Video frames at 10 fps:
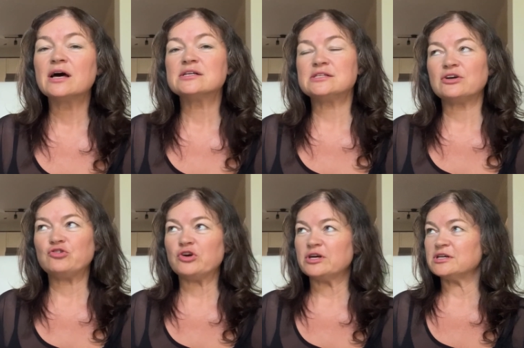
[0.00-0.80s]

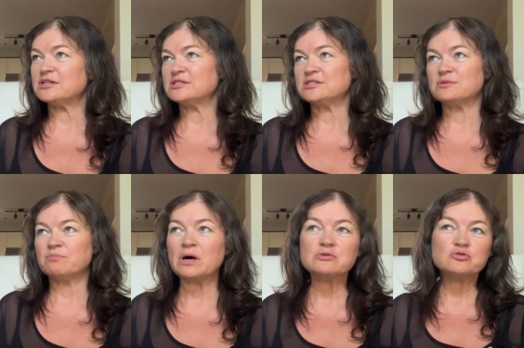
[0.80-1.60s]
such as
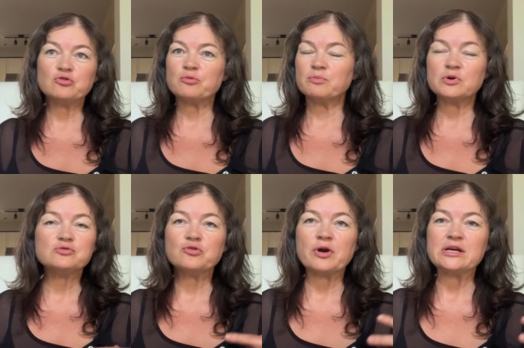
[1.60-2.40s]

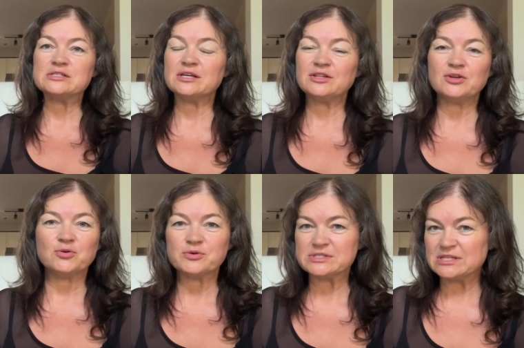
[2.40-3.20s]
moisturizing
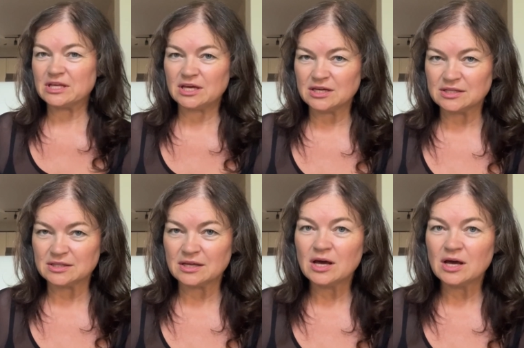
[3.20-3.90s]
your skin,